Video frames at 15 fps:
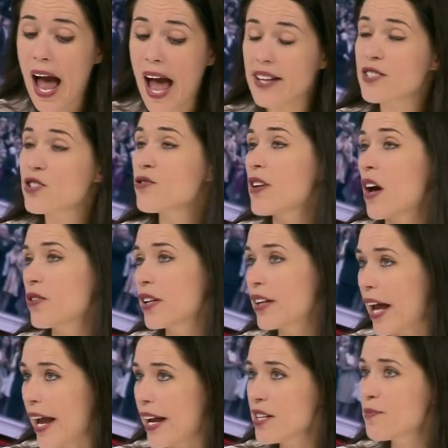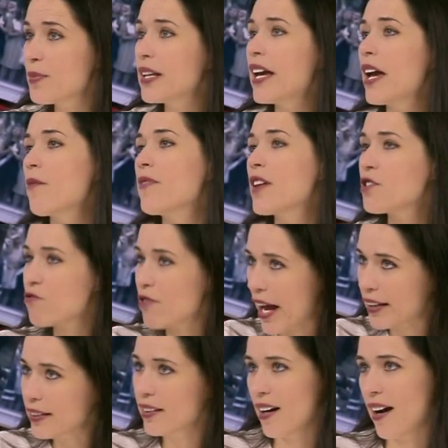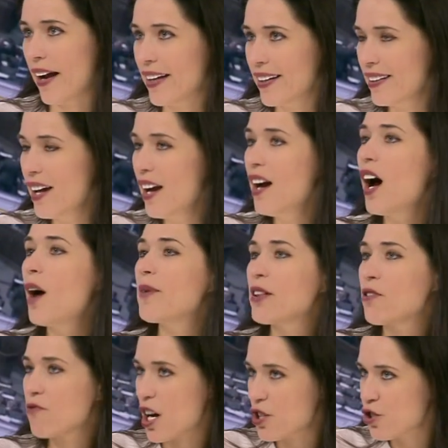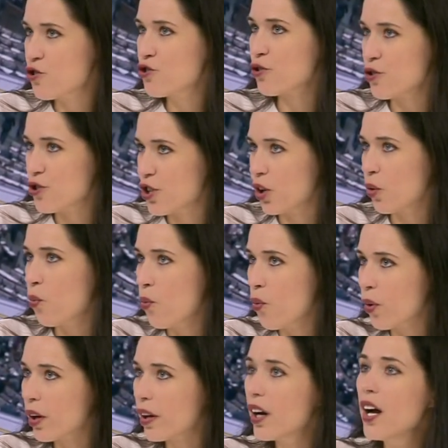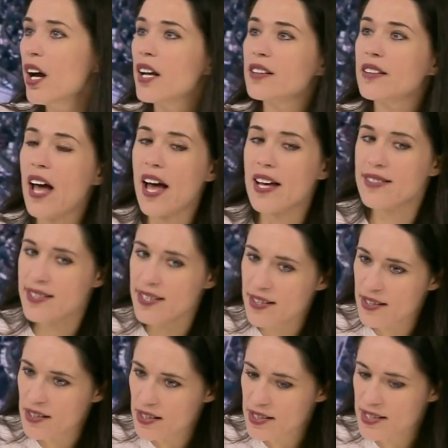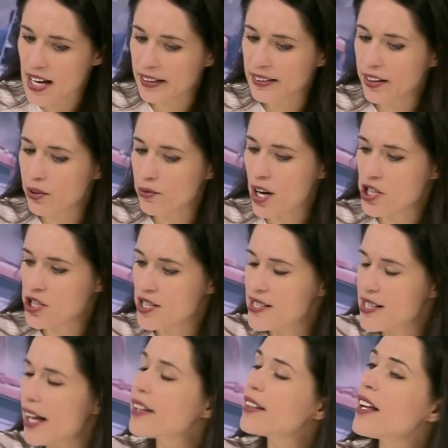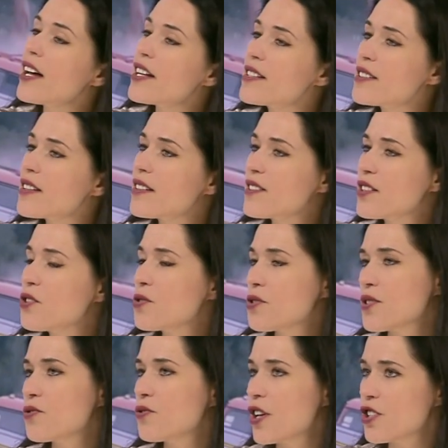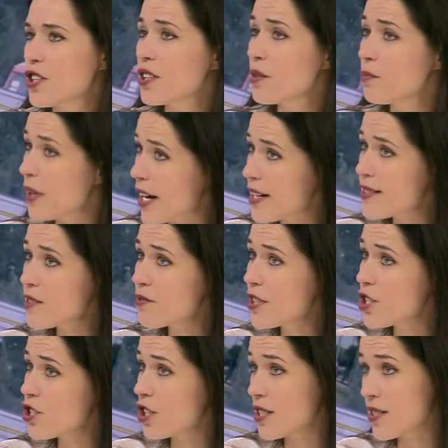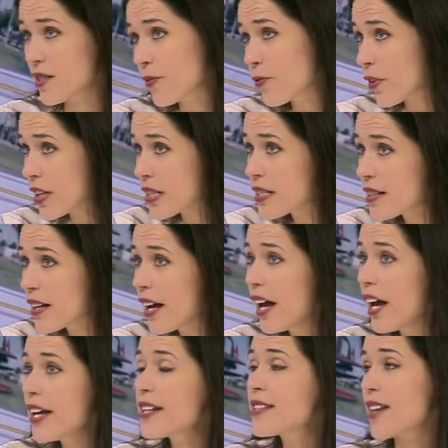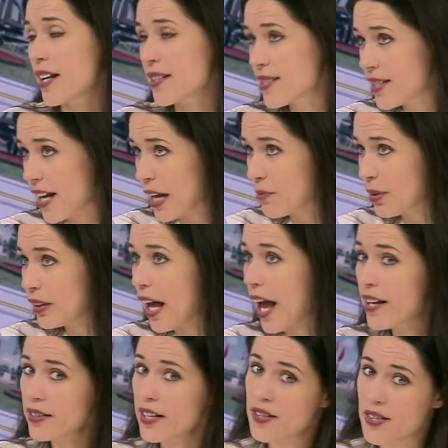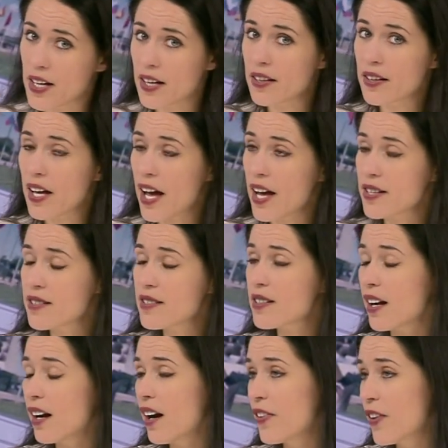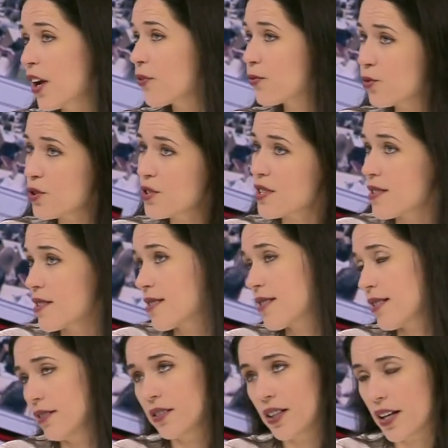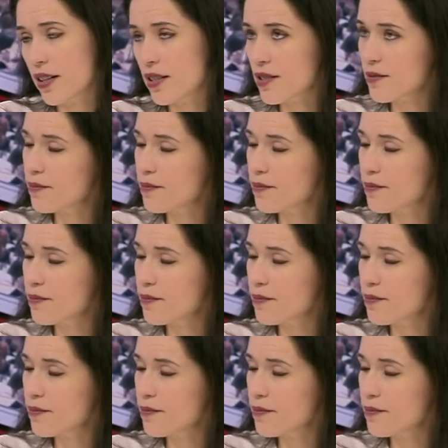And two thousand eight became that red line, I mean, the Russian-Georgian war, that uh, suddenly Russia said that the security situation in the Black Sea region is different, it's unstable, and they think that uh, their forces are still needed.